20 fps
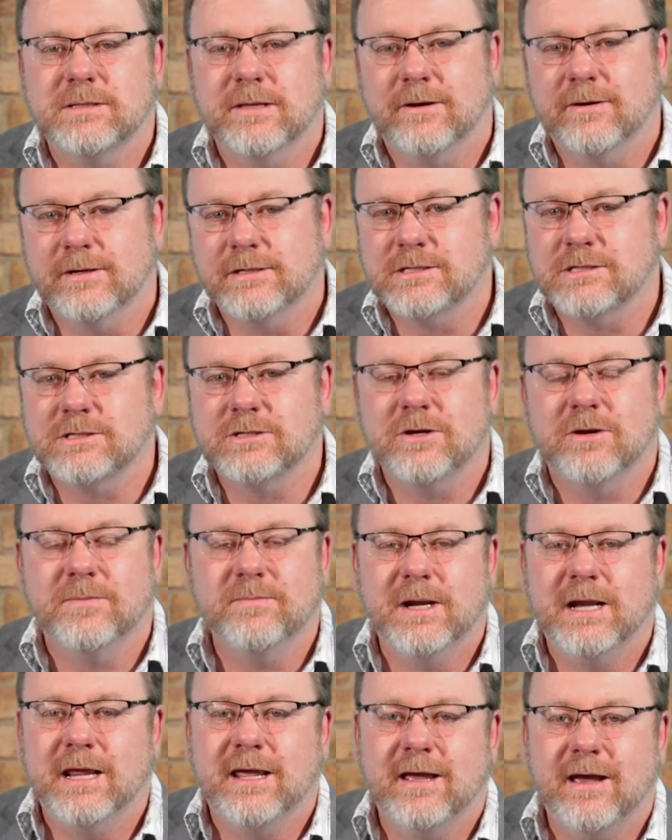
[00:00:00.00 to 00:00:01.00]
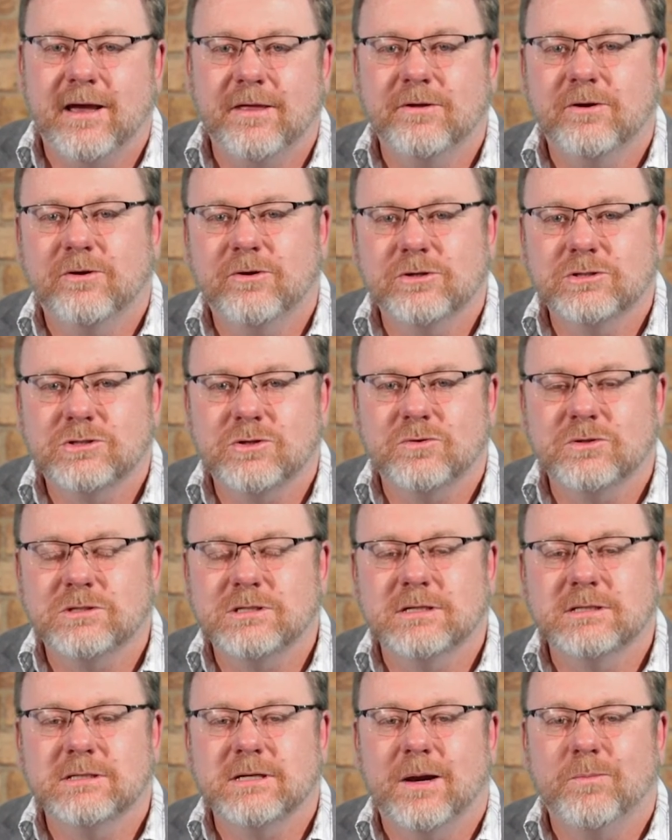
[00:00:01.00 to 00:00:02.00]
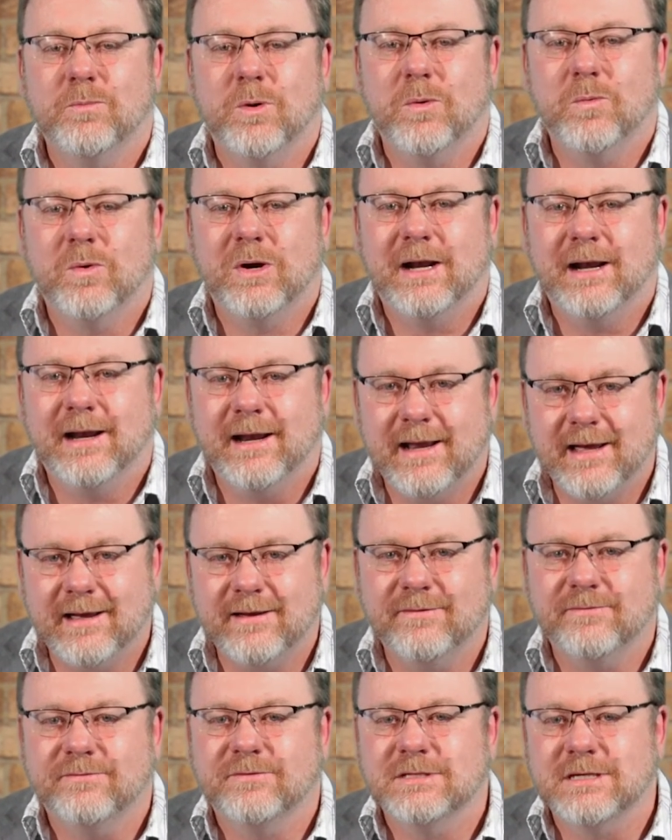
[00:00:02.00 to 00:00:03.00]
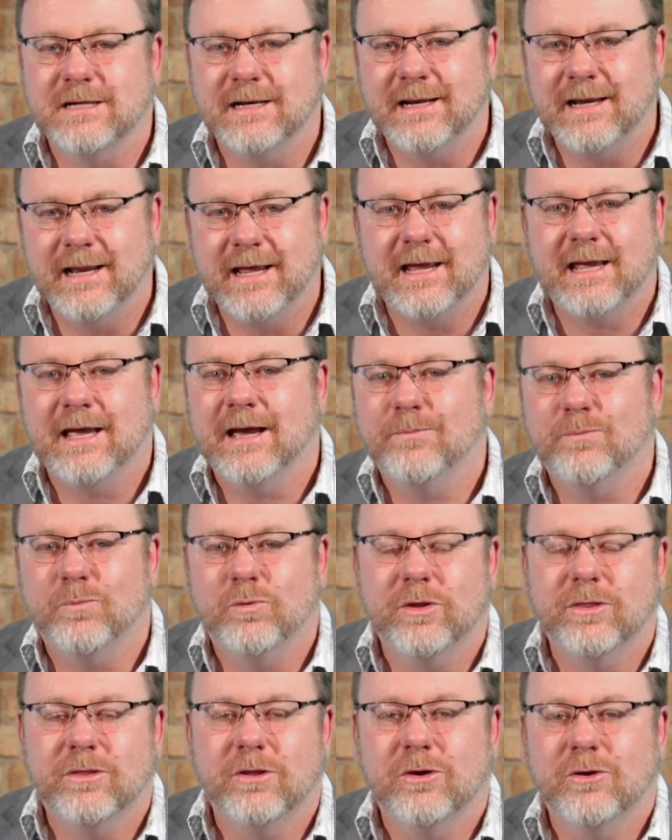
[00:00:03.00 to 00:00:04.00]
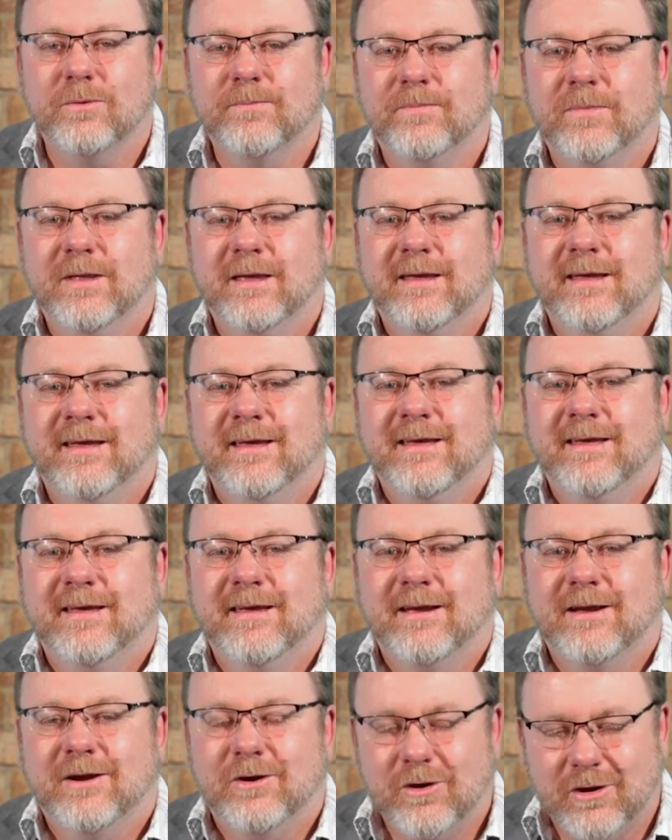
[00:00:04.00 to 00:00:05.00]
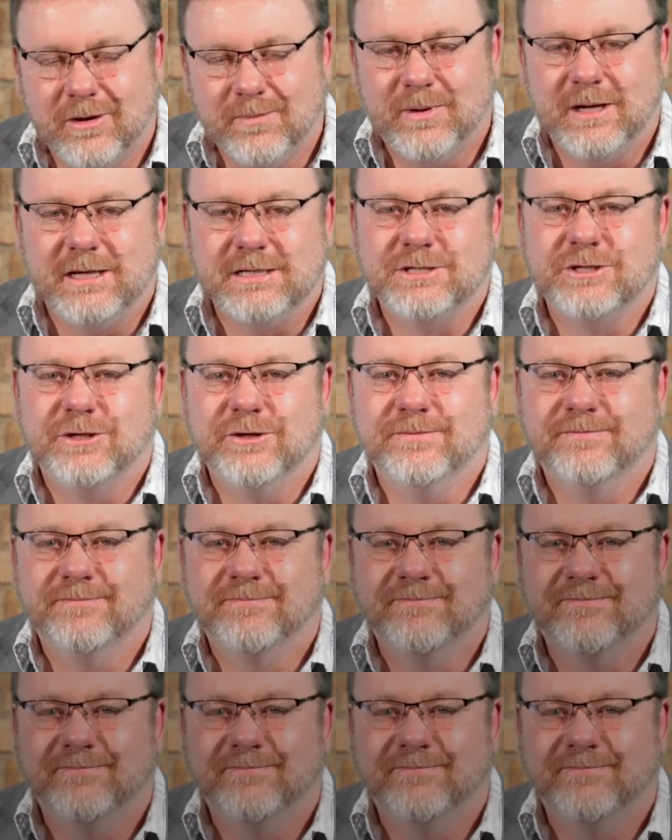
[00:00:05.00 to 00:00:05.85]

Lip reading: There are so many other resources, and we would love to link up with you. God bless you.